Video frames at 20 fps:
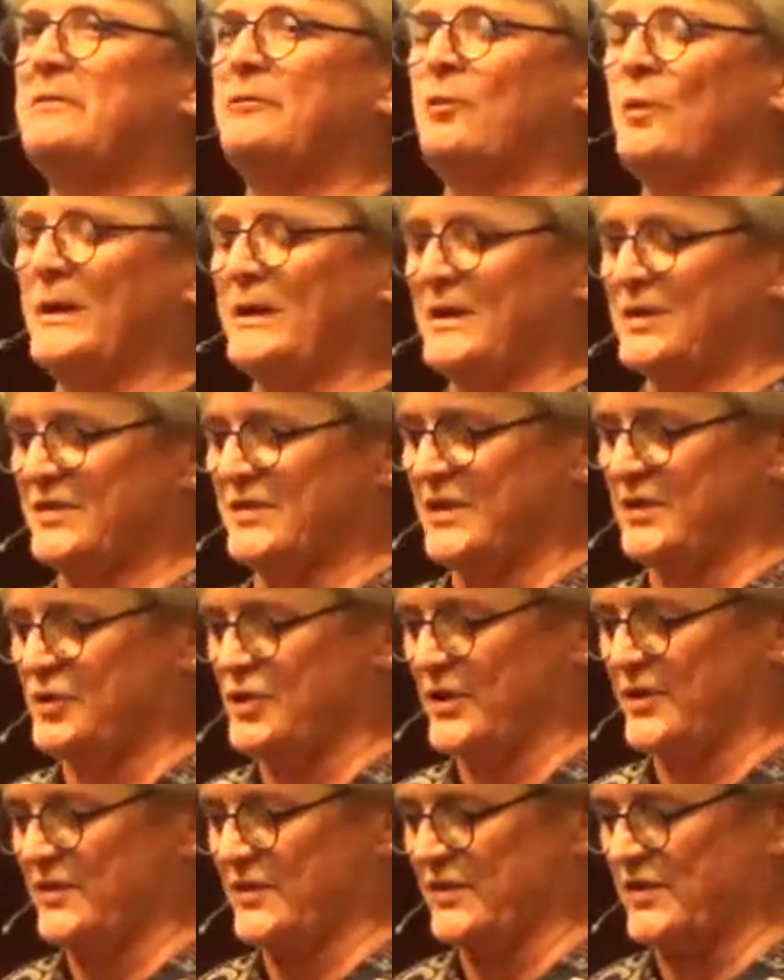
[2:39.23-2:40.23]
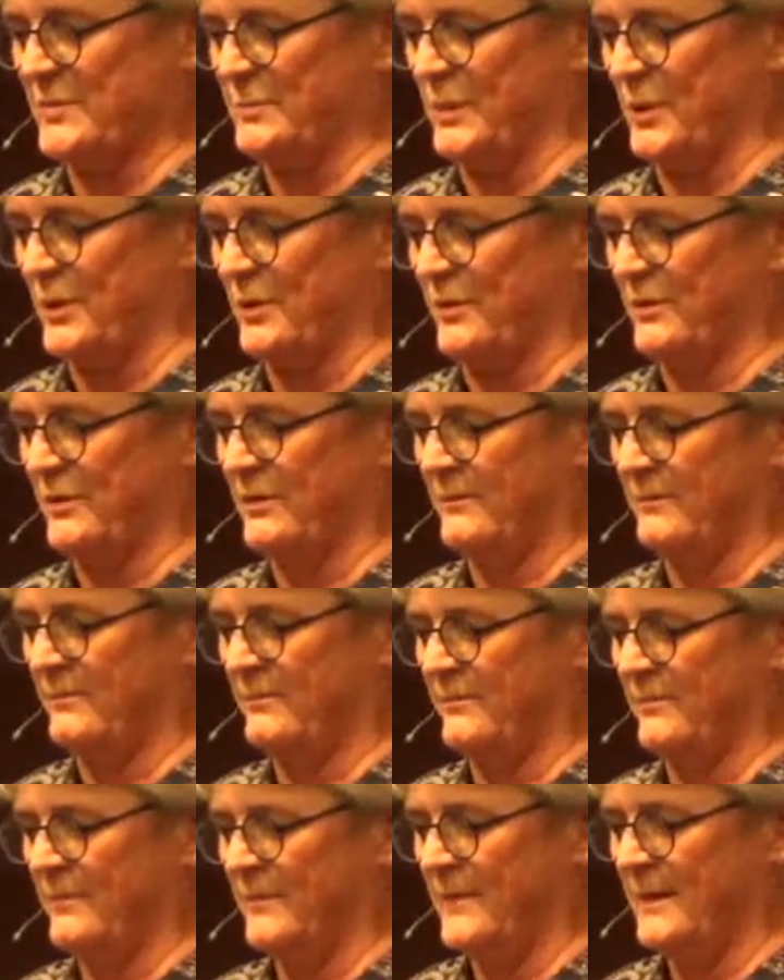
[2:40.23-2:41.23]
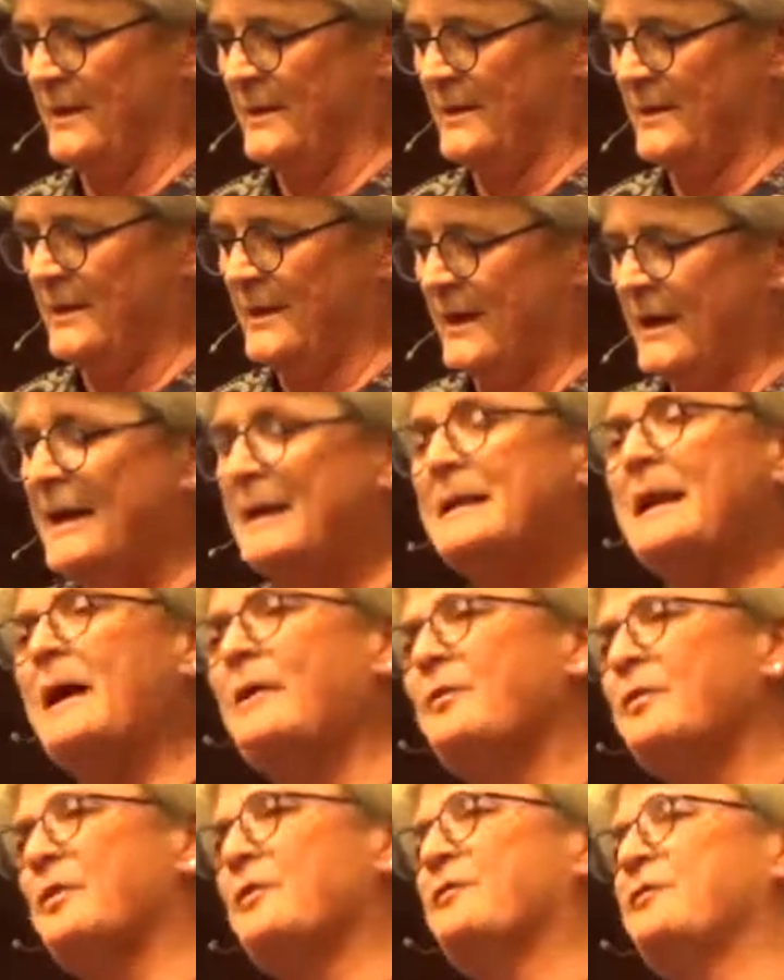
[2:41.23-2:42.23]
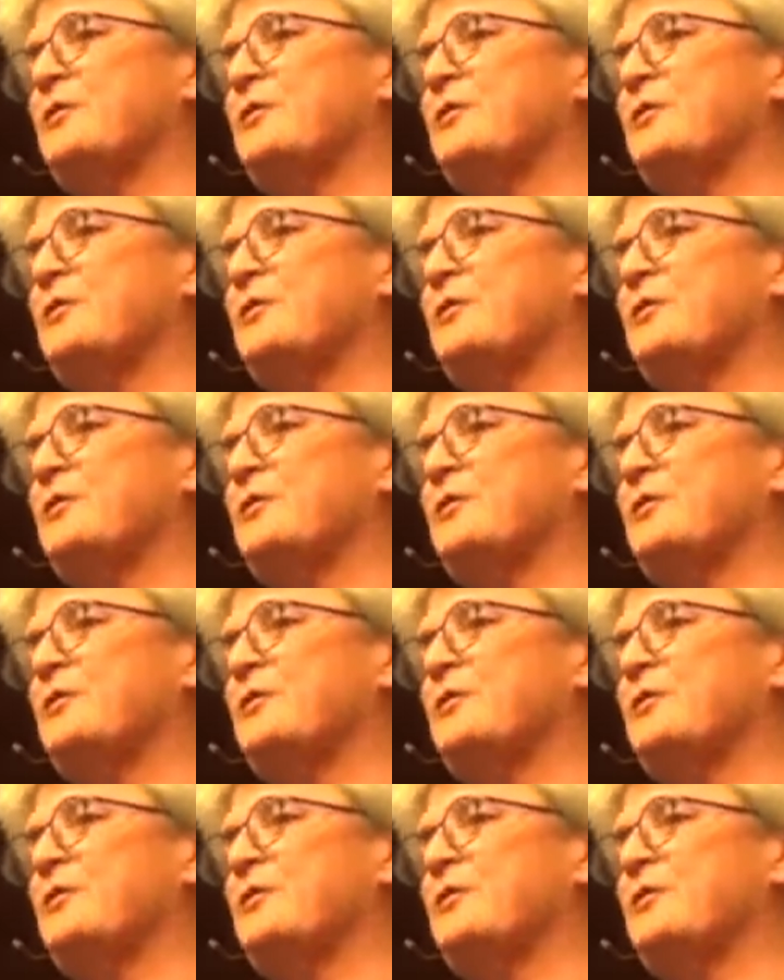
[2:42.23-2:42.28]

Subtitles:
of witnessing Jesus' birth. Now, the